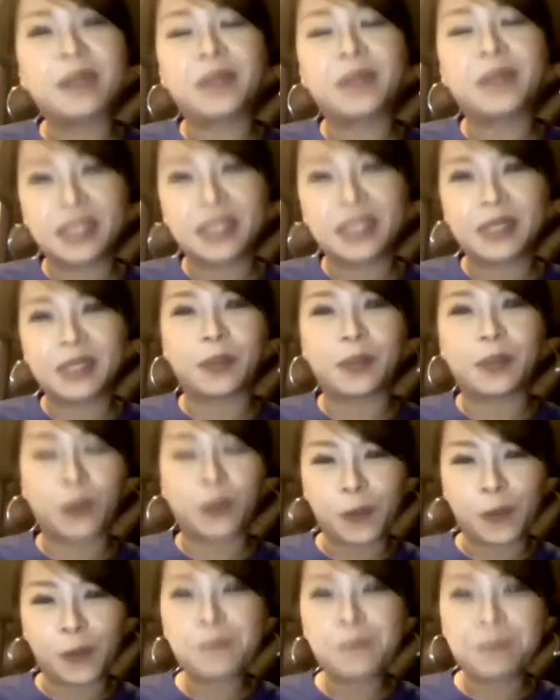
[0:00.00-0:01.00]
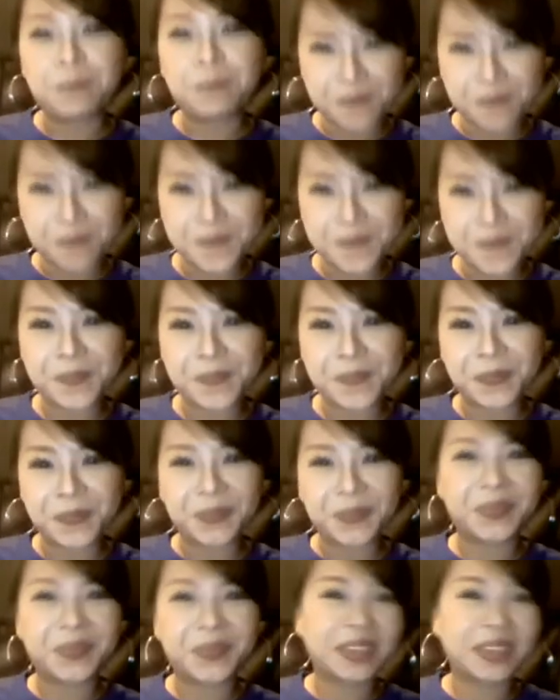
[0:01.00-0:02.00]
in Singapore. Yeah.
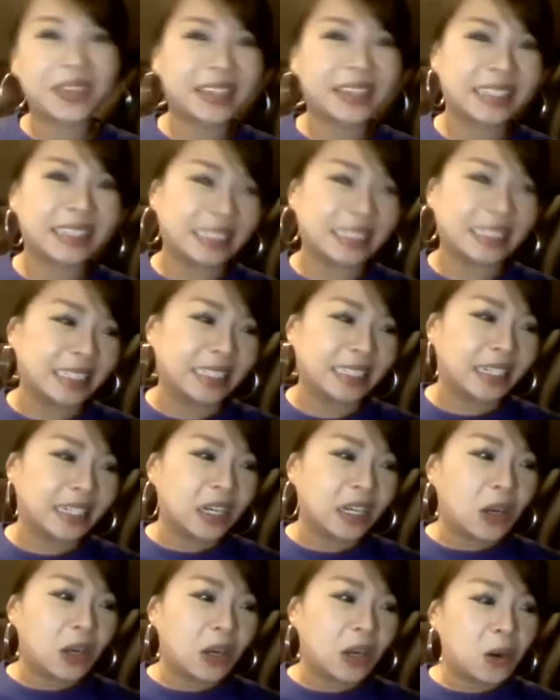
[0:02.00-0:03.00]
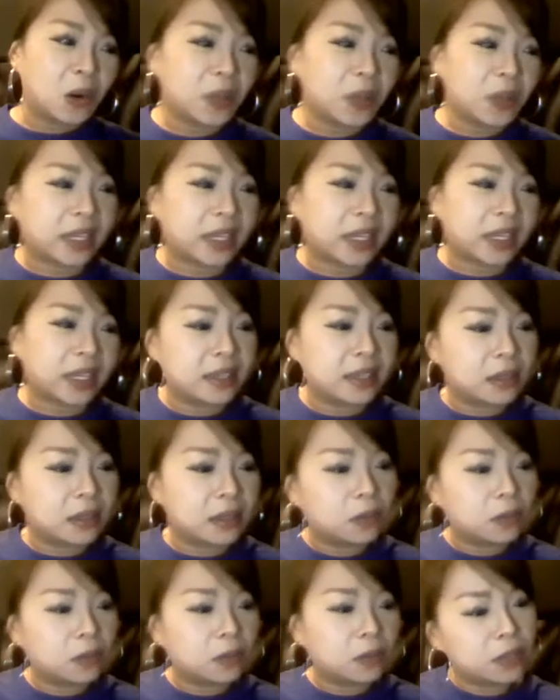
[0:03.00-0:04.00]
Mm-hmm. Okay,
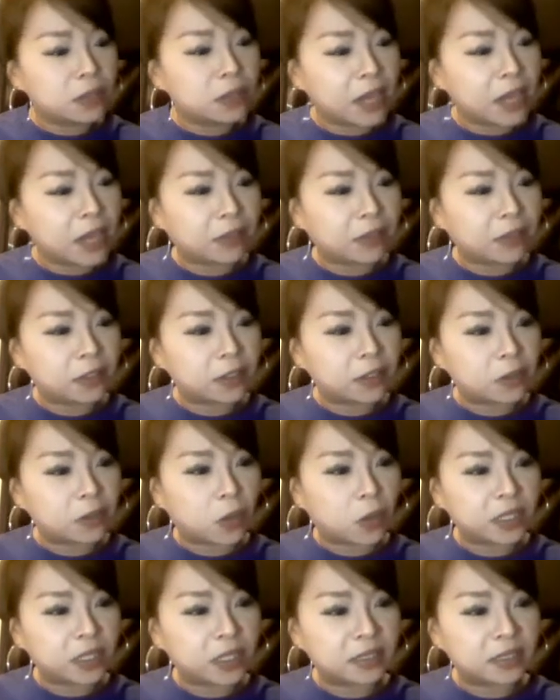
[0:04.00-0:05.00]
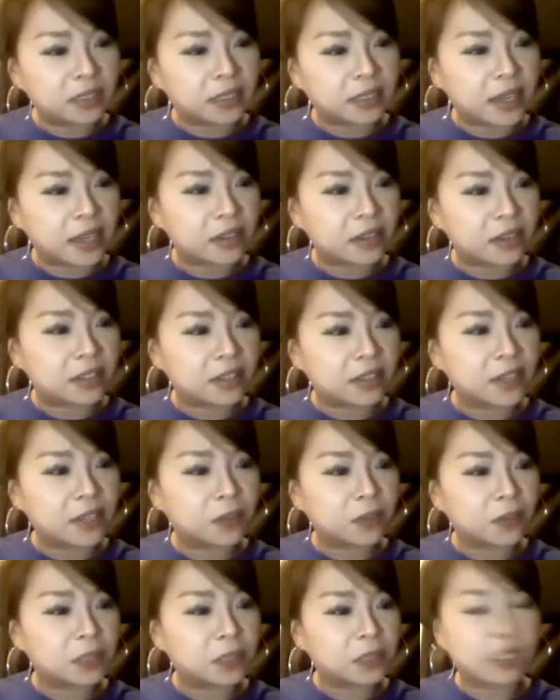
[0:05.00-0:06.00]
we do have a lot of questions actually
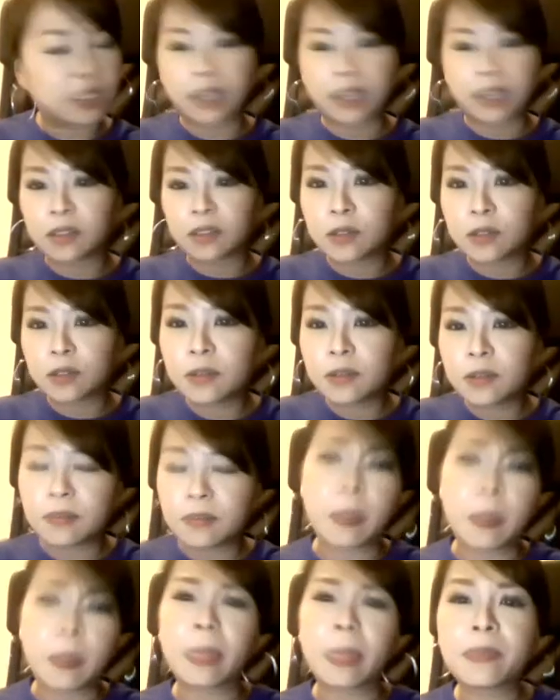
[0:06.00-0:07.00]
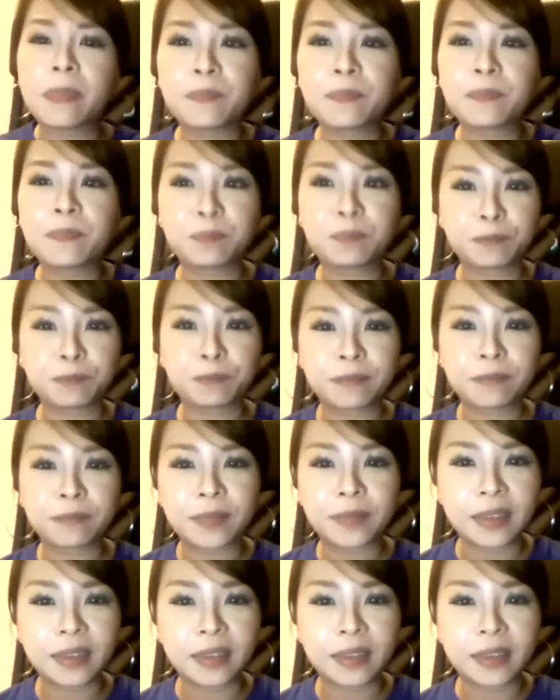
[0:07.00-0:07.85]
from the chat. Oh, yes, thank you. Thank you.